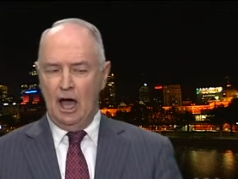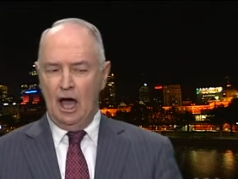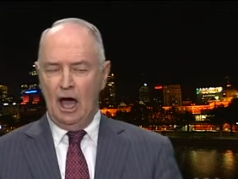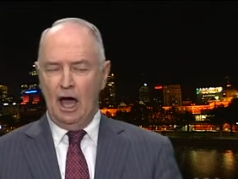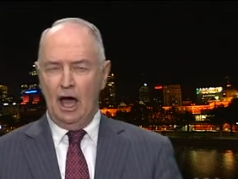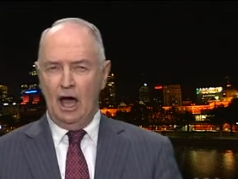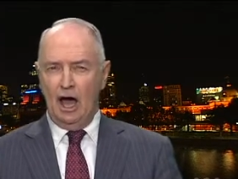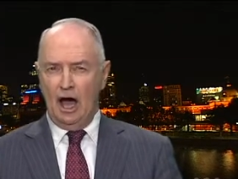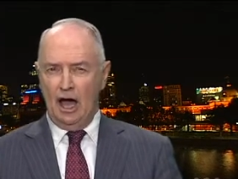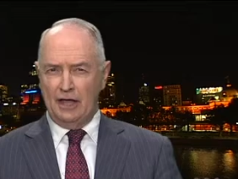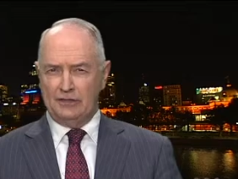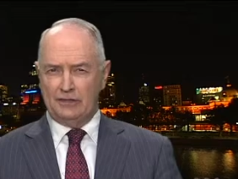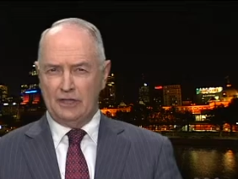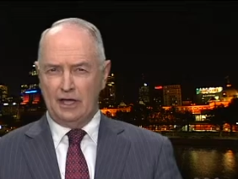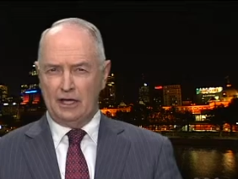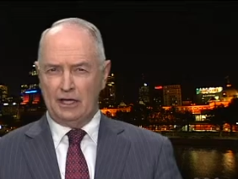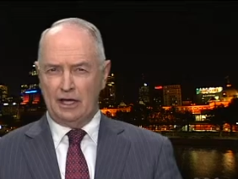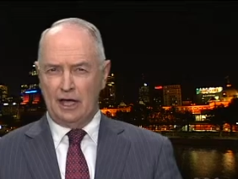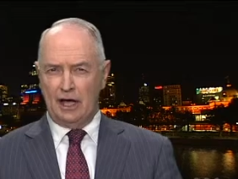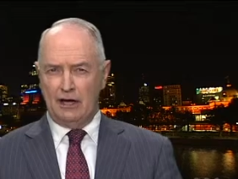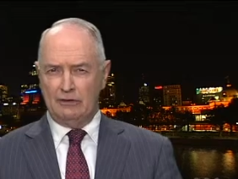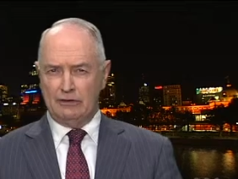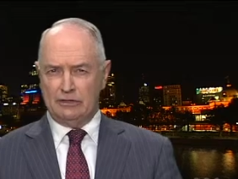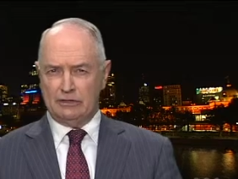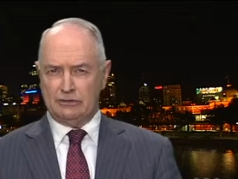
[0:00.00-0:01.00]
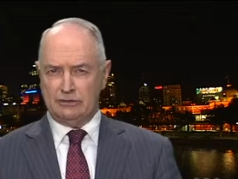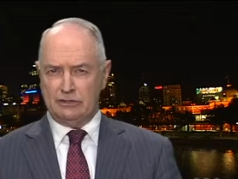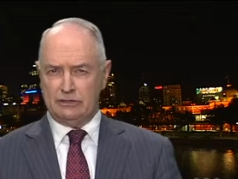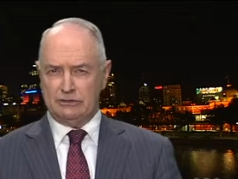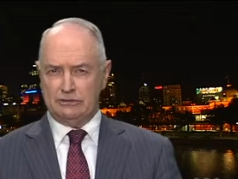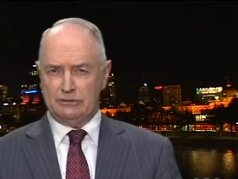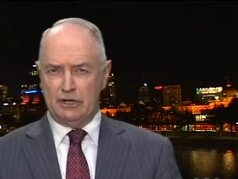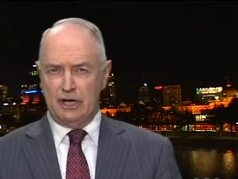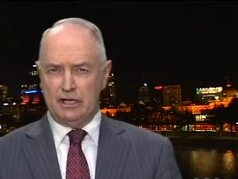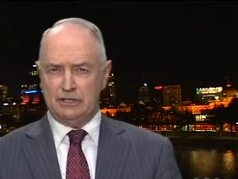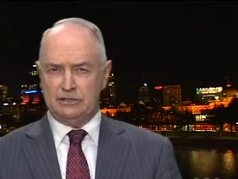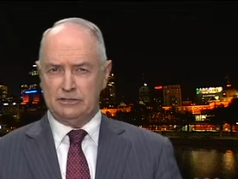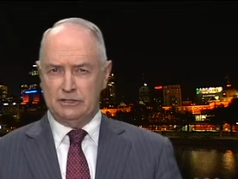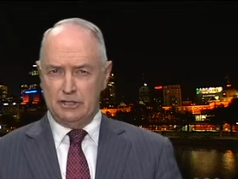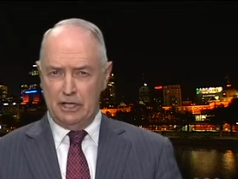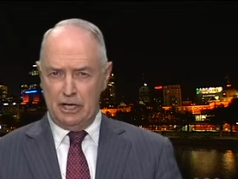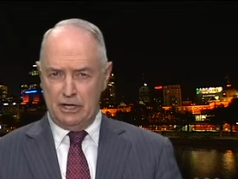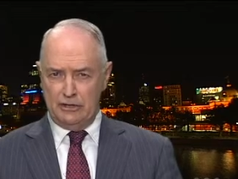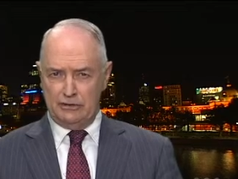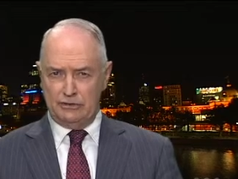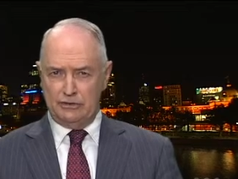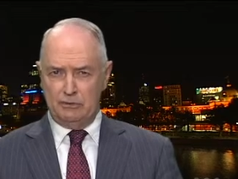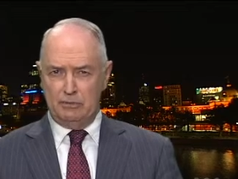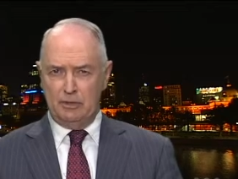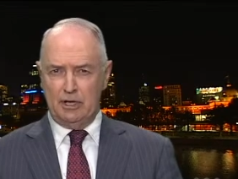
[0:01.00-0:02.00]
I think our interest rates
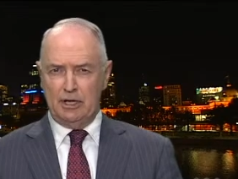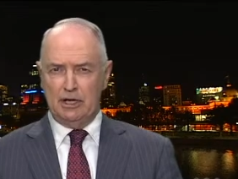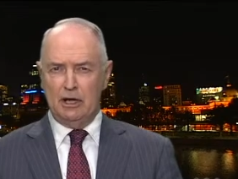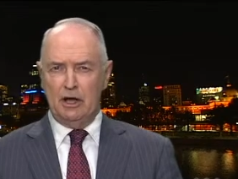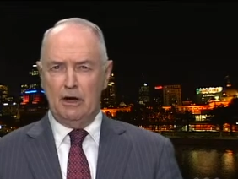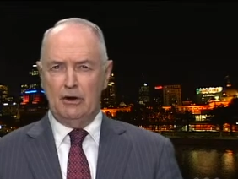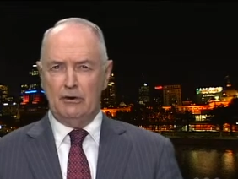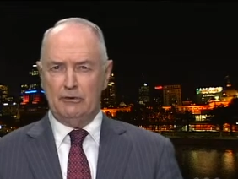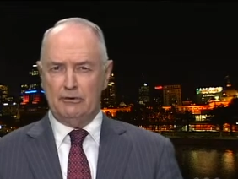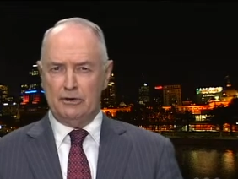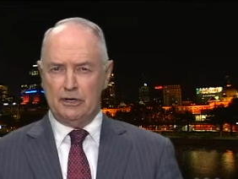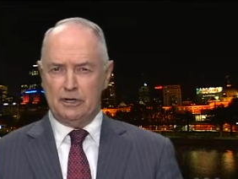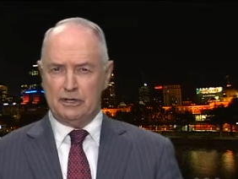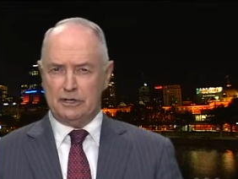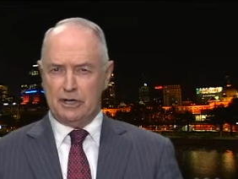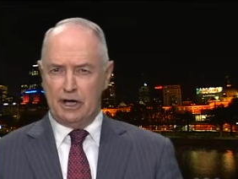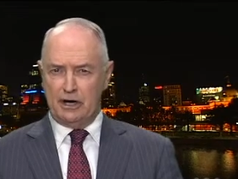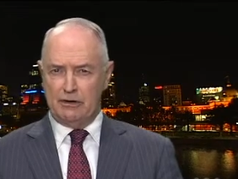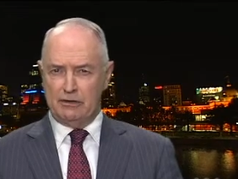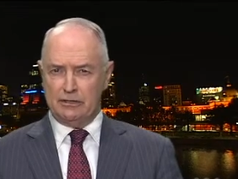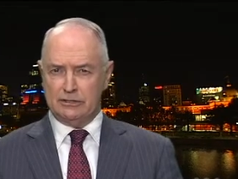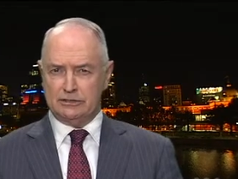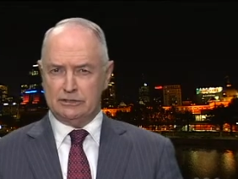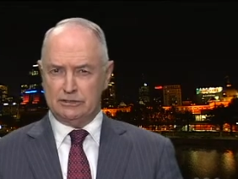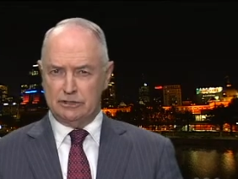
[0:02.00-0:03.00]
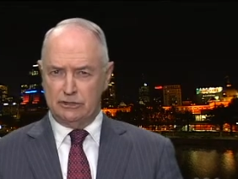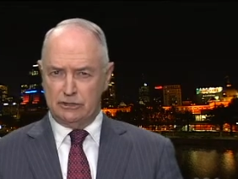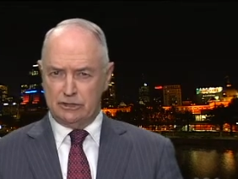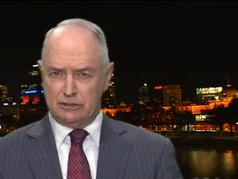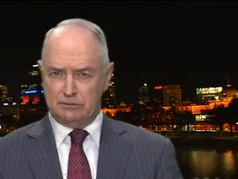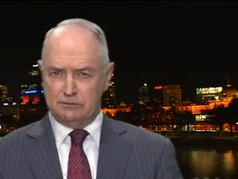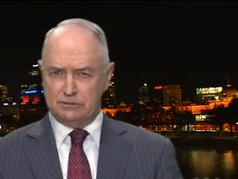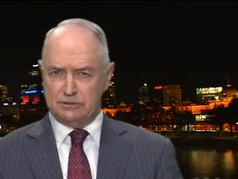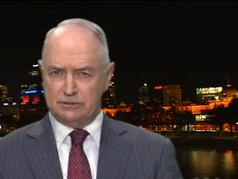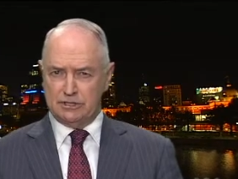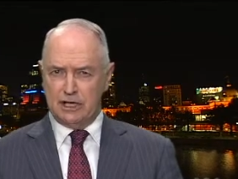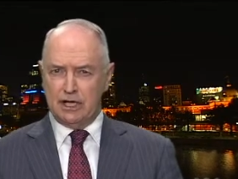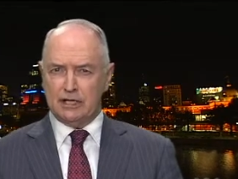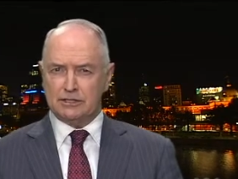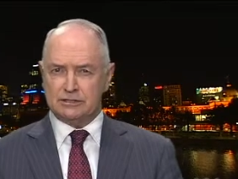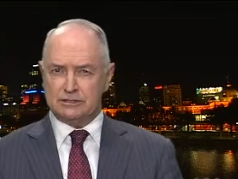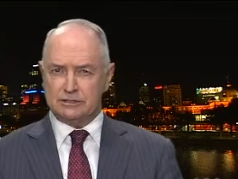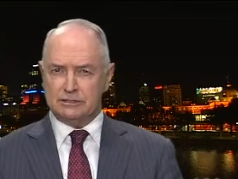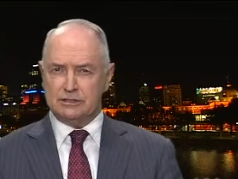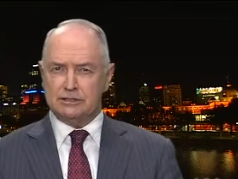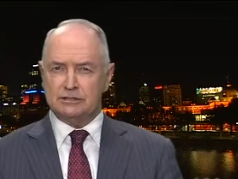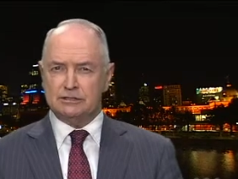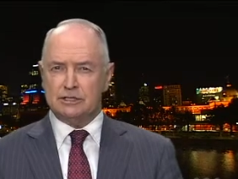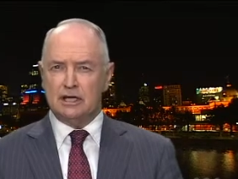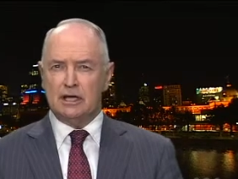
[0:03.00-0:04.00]
need to be lower in current
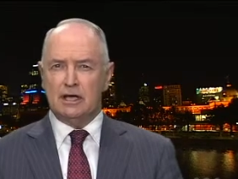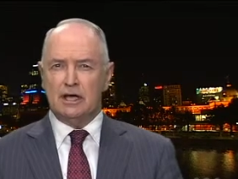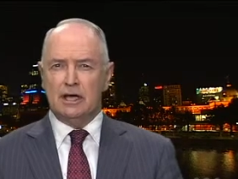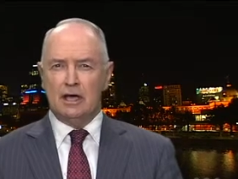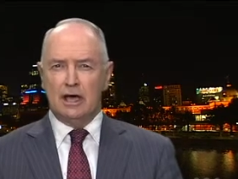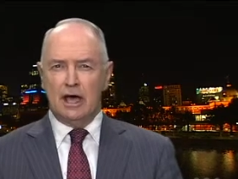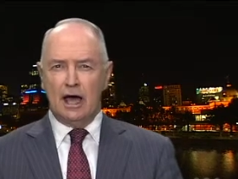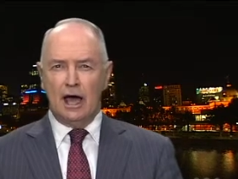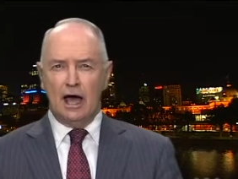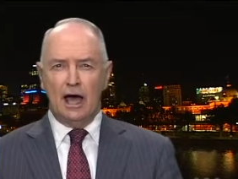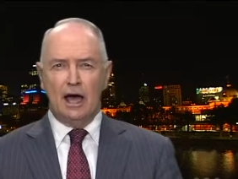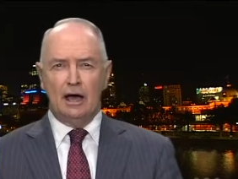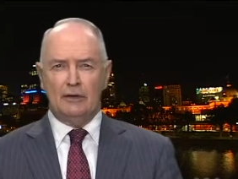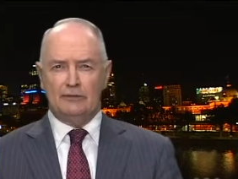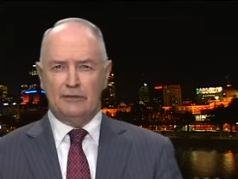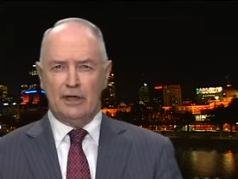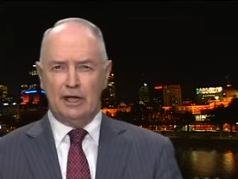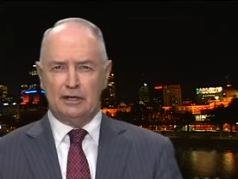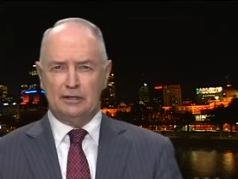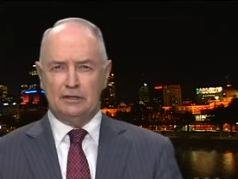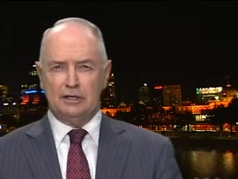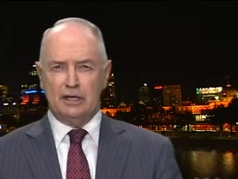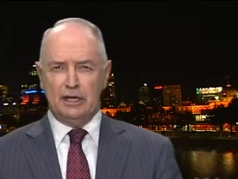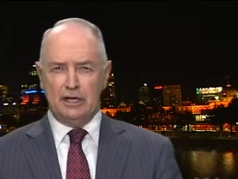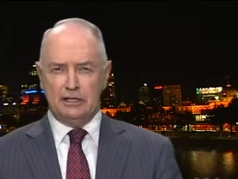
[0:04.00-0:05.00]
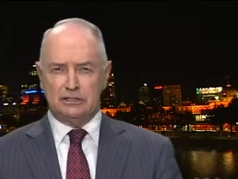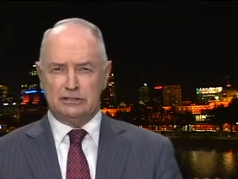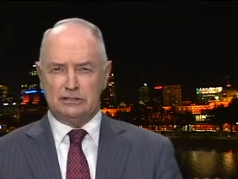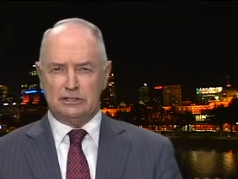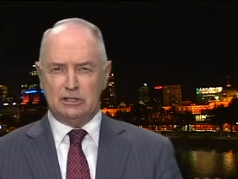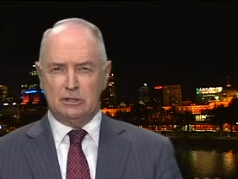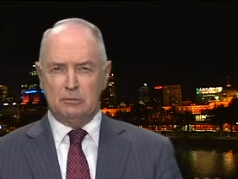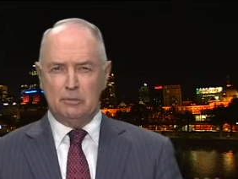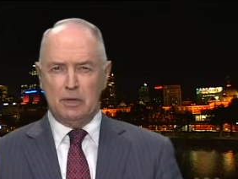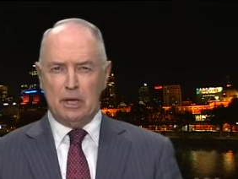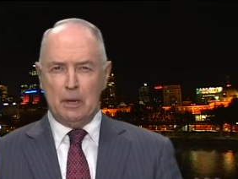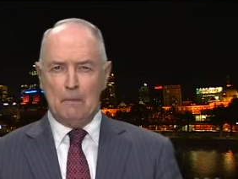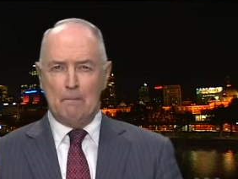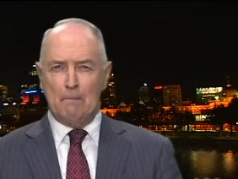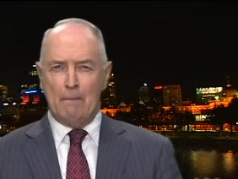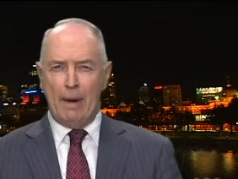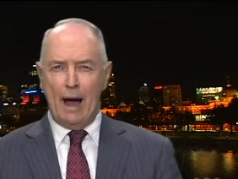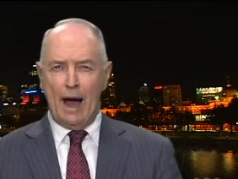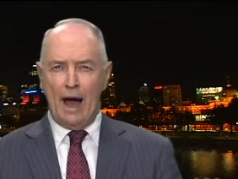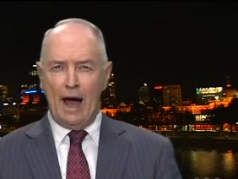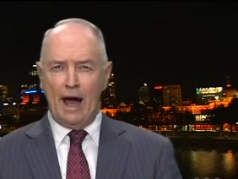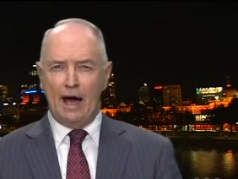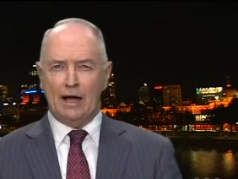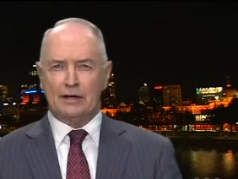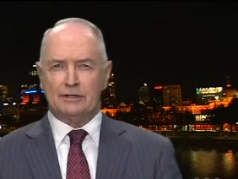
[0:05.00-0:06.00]
circumstances. that needs to be
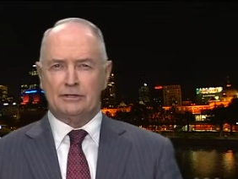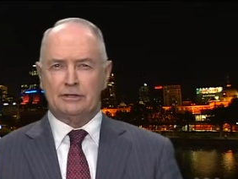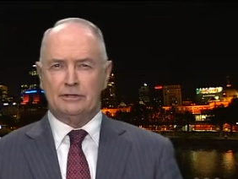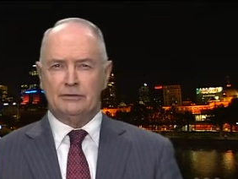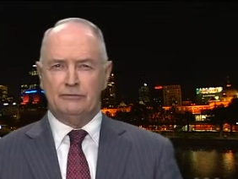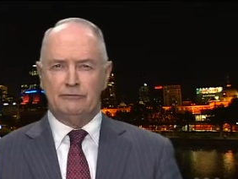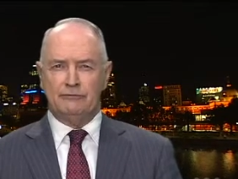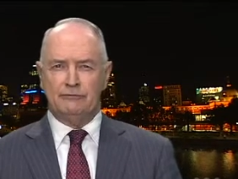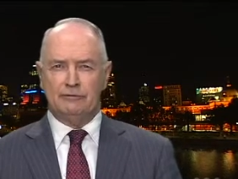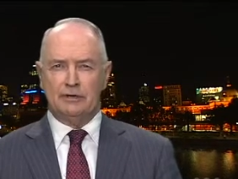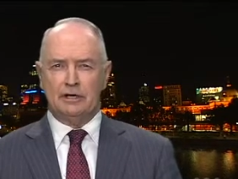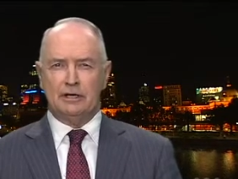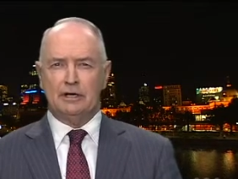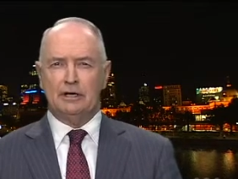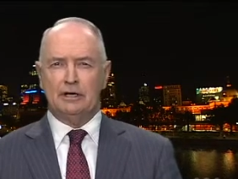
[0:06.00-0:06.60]
part of,